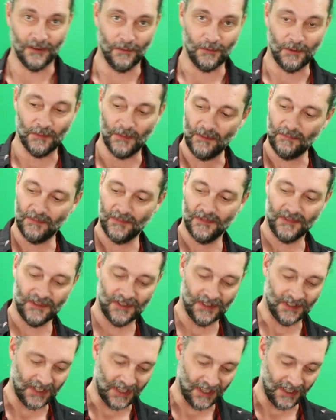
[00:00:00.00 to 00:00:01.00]
to open them up,
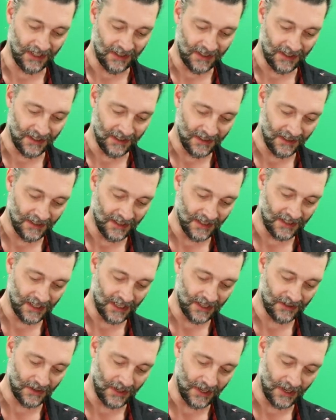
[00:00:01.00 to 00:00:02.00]
just cut along this
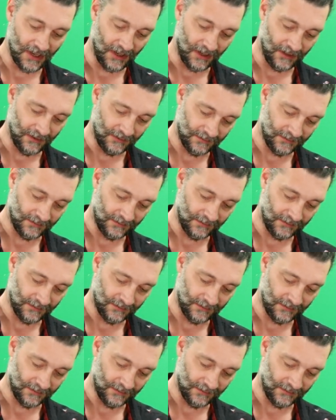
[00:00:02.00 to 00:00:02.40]
edge right here.